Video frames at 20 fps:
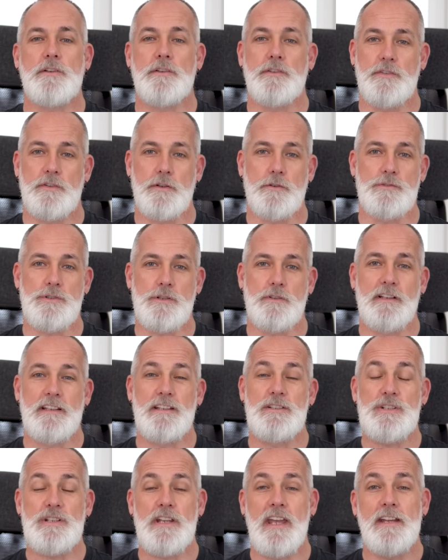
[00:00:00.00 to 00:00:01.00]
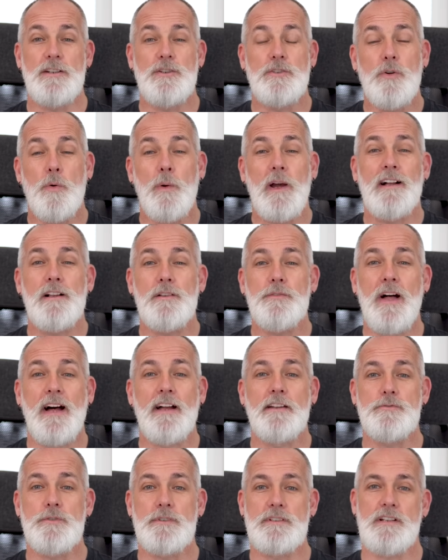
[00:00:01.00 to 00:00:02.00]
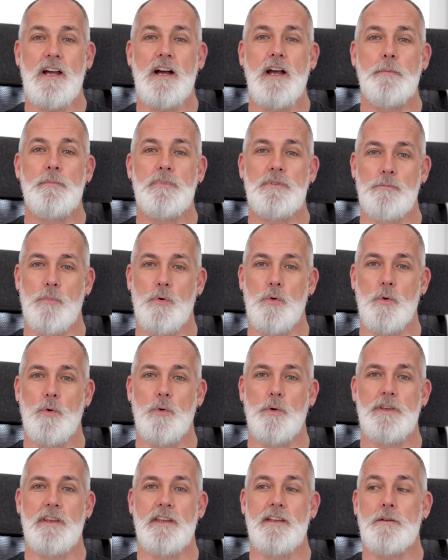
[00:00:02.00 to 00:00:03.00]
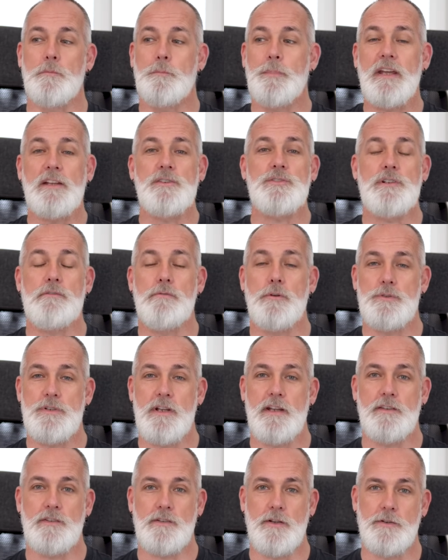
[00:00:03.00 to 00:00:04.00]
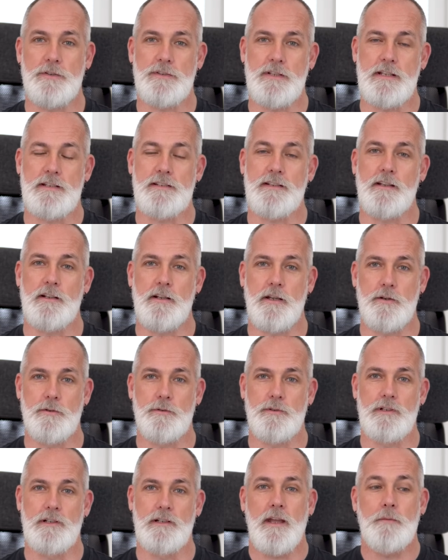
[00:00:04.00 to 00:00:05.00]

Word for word: on social is shared 1200 times more than picture or text content alone.